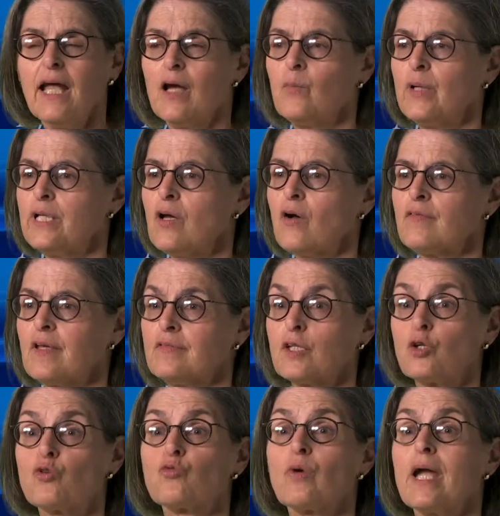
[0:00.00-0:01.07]
And we know that
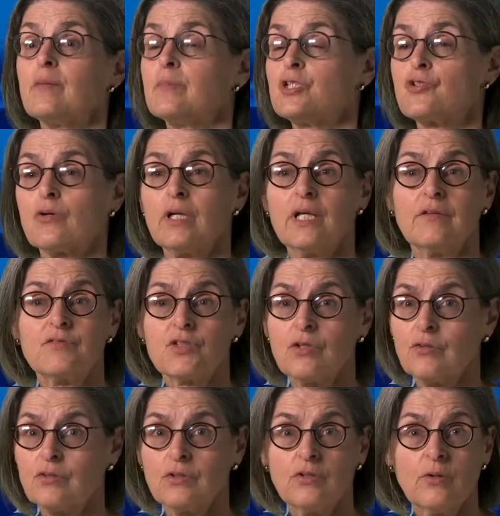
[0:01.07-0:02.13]
the great majority of
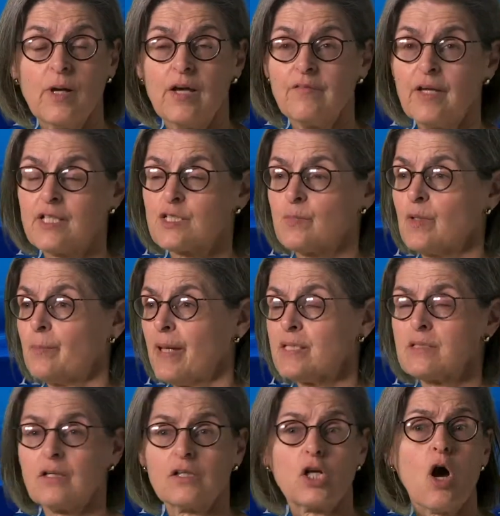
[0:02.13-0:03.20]
children who have eczema
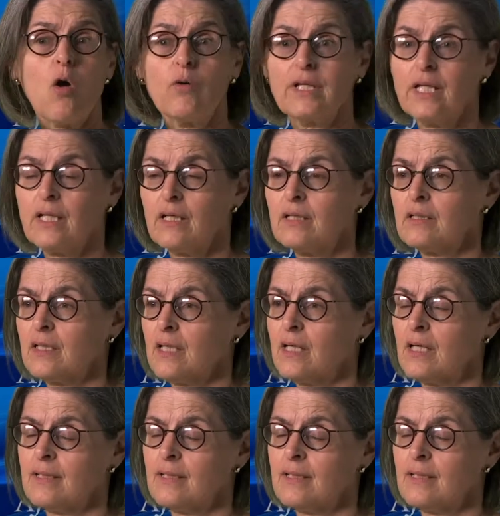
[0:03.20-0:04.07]
based on coding